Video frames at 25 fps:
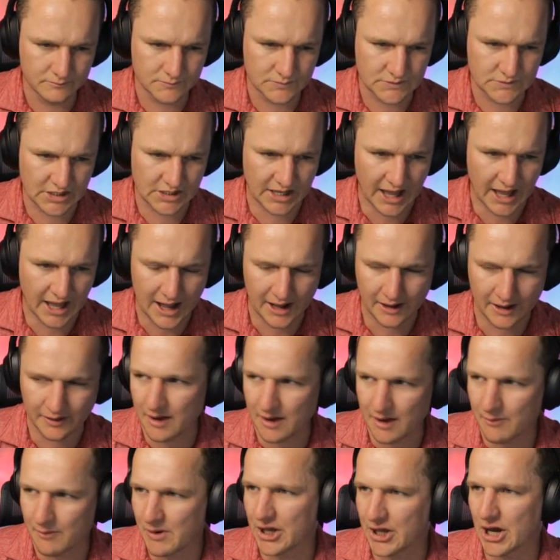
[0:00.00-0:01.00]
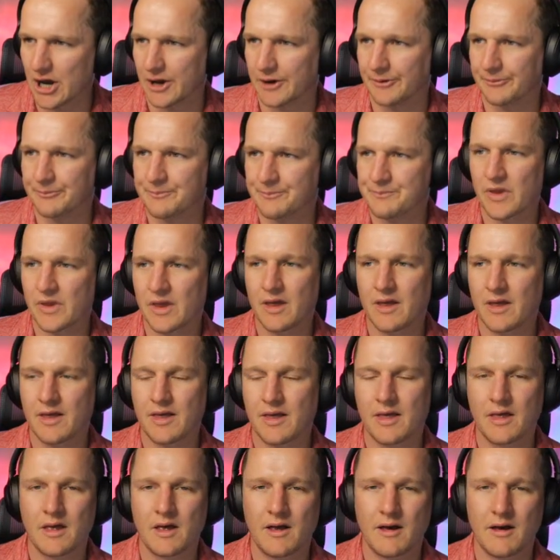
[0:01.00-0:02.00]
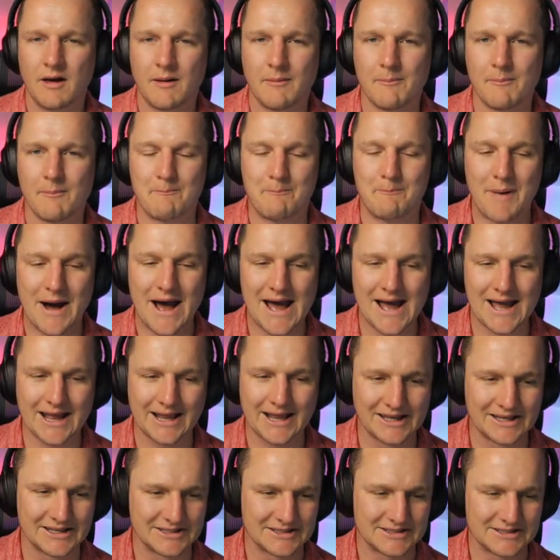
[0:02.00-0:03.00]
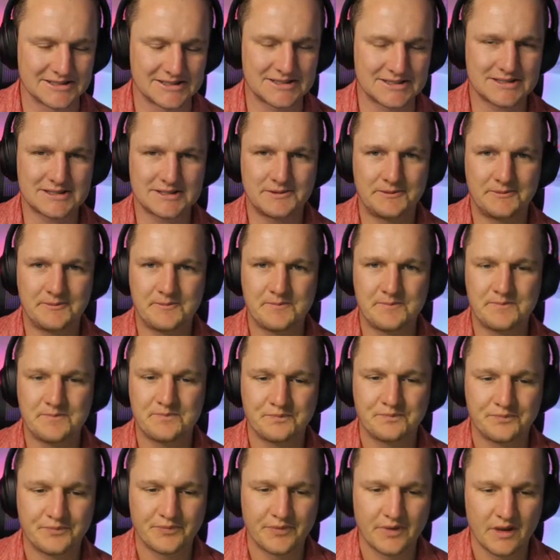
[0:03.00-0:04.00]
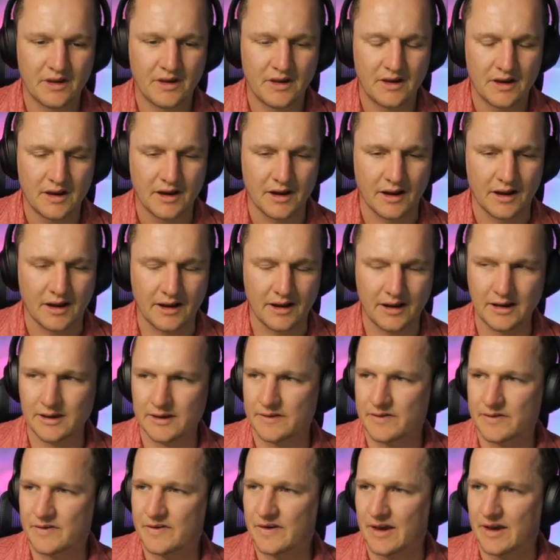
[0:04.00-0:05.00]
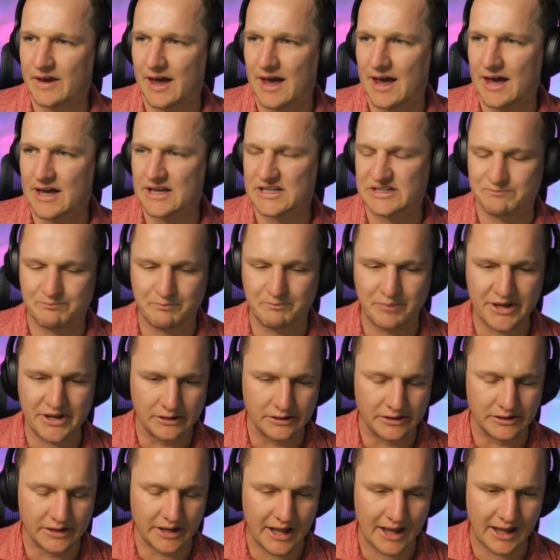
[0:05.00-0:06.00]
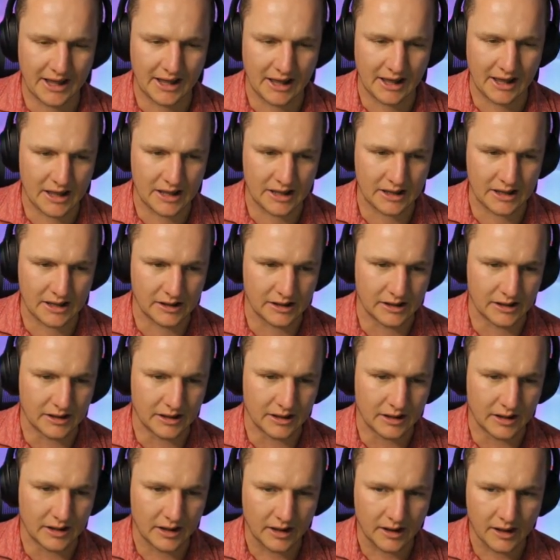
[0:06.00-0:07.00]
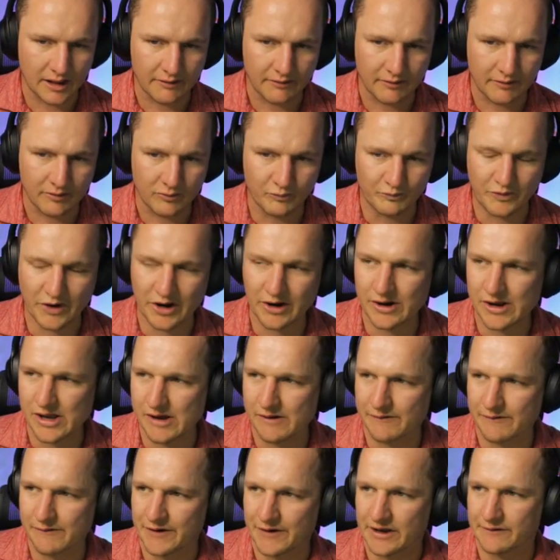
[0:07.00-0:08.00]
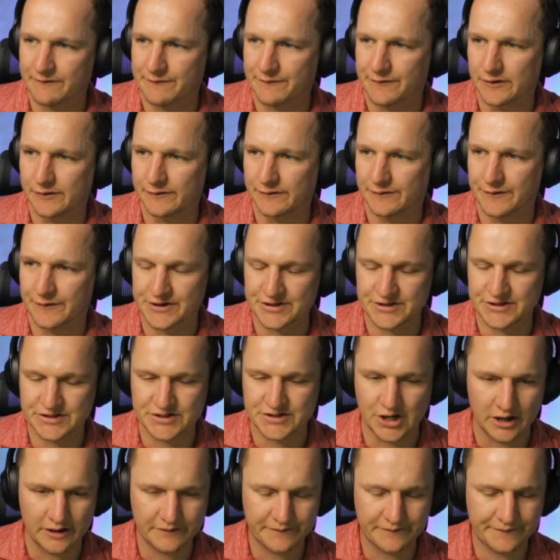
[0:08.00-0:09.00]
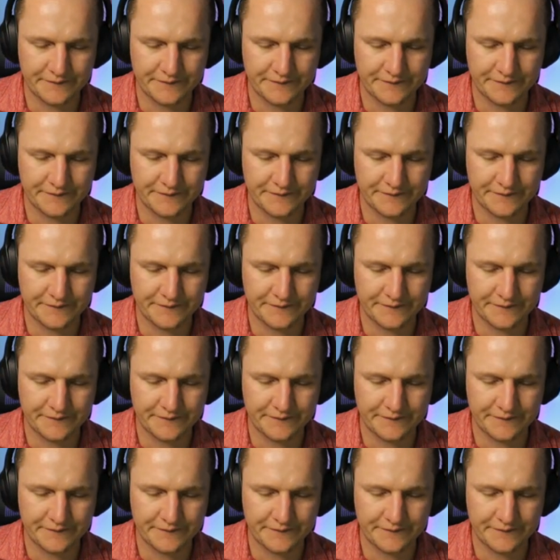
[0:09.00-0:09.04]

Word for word: Okay, there we go. Buggers. It has been a very eventful first half.